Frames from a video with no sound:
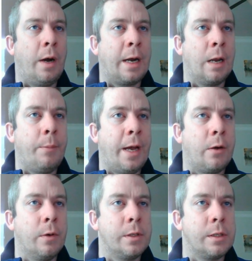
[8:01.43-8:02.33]
I got it
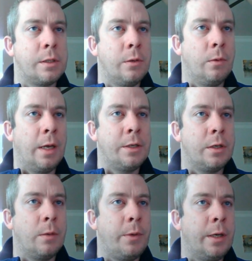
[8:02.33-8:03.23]
backwards. Let's do legend
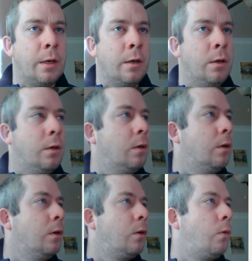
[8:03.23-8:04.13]
up here,
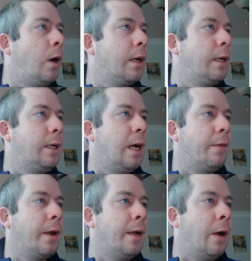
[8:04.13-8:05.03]
quantity down
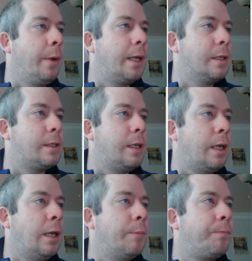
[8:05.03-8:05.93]
there. Now we can
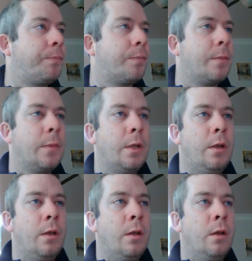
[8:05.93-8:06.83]
see
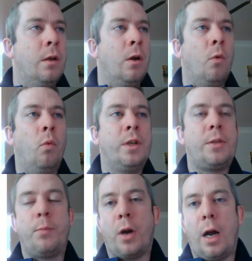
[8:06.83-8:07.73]

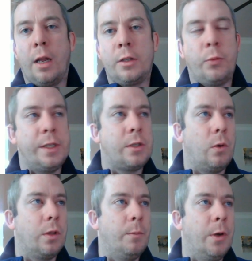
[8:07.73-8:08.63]
which product we
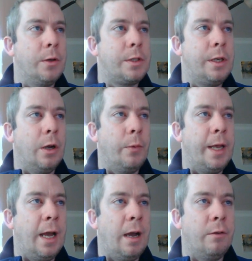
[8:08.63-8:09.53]
sold the most. You know, we
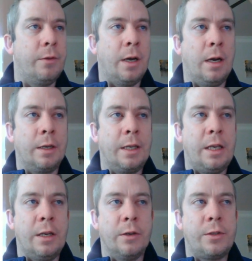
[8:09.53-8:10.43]
have
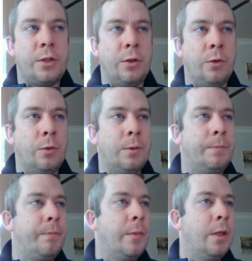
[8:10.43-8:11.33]
Gear 2,
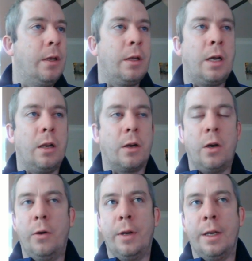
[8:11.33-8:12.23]

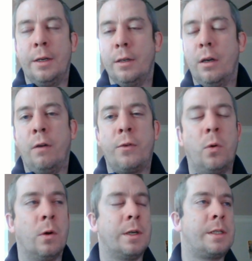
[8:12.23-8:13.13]
color-coded. Of
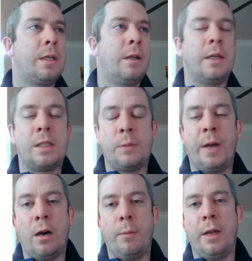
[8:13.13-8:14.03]
course, this is
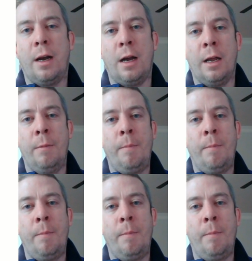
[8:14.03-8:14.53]
Power BI.